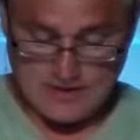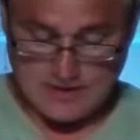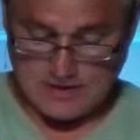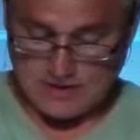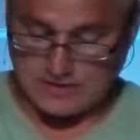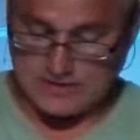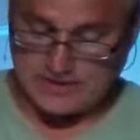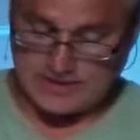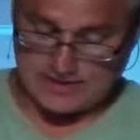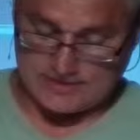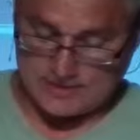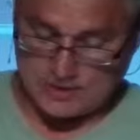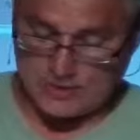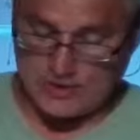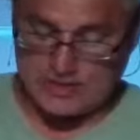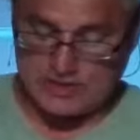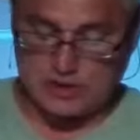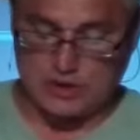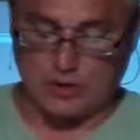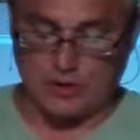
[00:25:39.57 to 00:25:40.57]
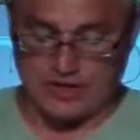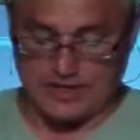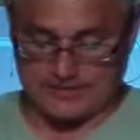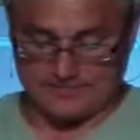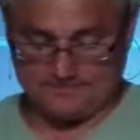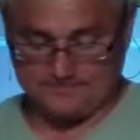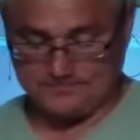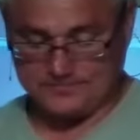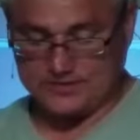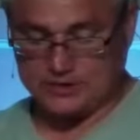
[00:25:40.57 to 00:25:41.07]
Okay, so let's go on.
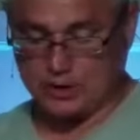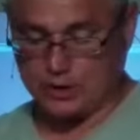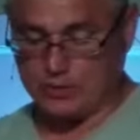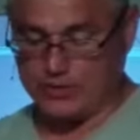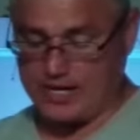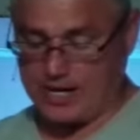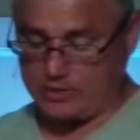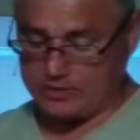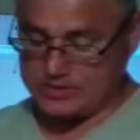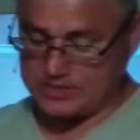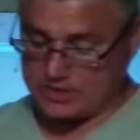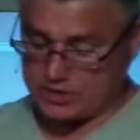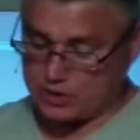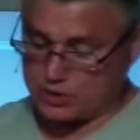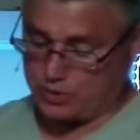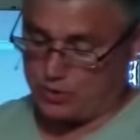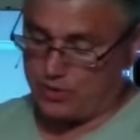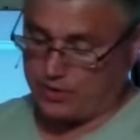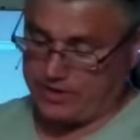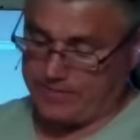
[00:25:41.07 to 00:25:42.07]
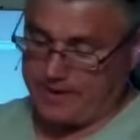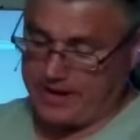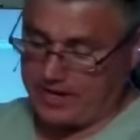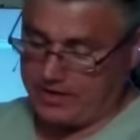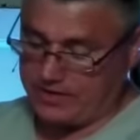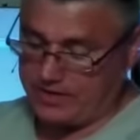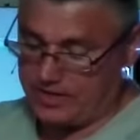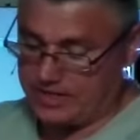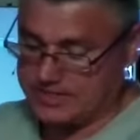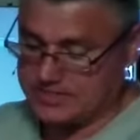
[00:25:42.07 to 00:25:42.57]
So that was the story
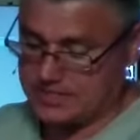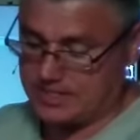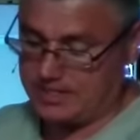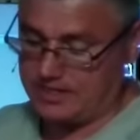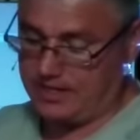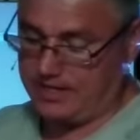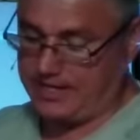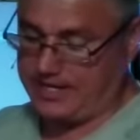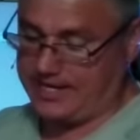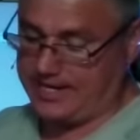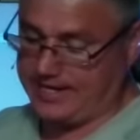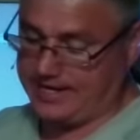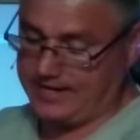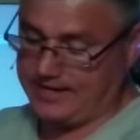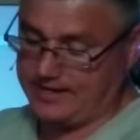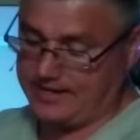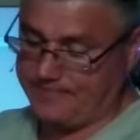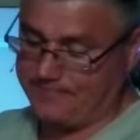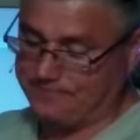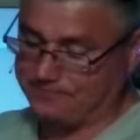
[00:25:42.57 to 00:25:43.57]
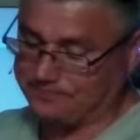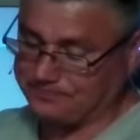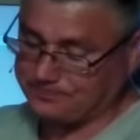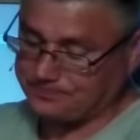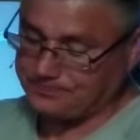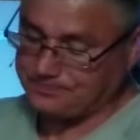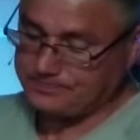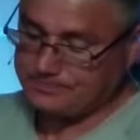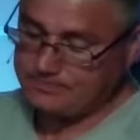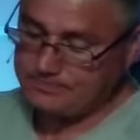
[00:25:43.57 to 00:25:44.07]
about Uzzah. And, uh,
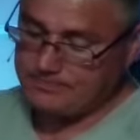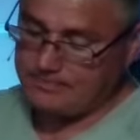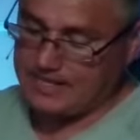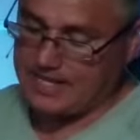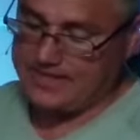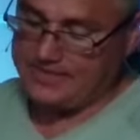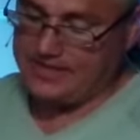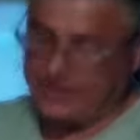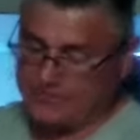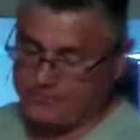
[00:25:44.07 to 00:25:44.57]
and then